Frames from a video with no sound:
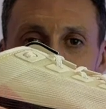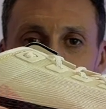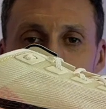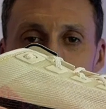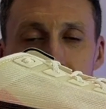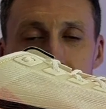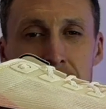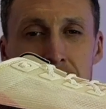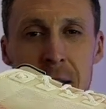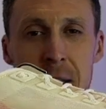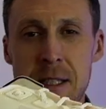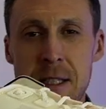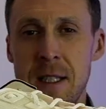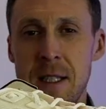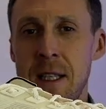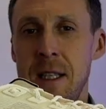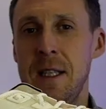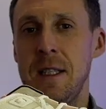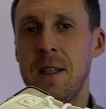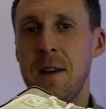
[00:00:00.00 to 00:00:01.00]
and this
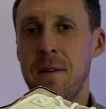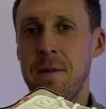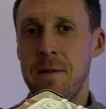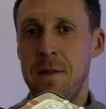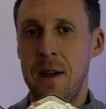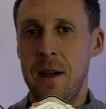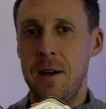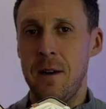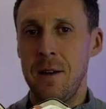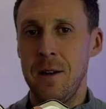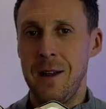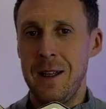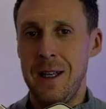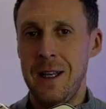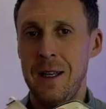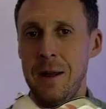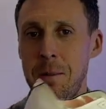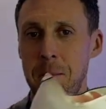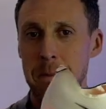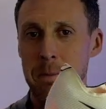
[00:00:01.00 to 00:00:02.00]
is a
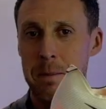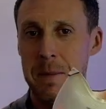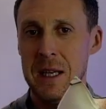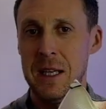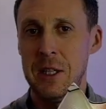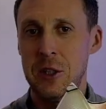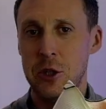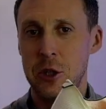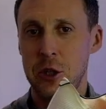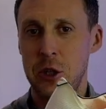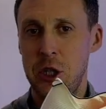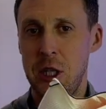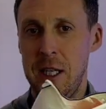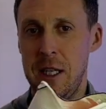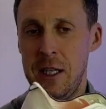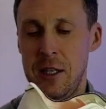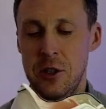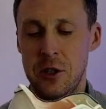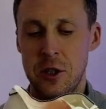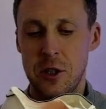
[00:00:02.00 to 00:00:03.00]
fairly major
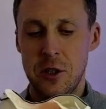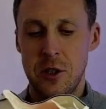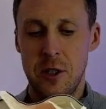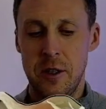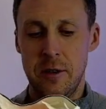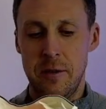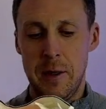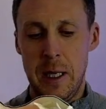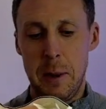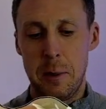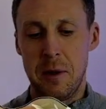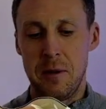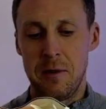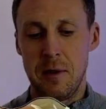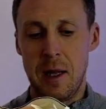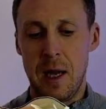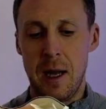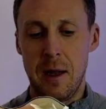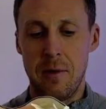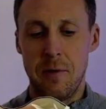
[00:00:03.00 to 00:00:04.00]
change to the
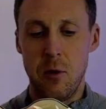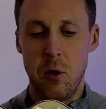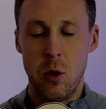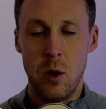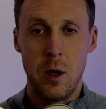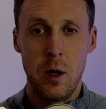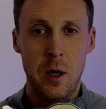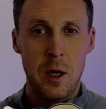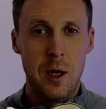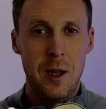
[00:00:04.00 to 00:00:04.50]
Vaporfly 4.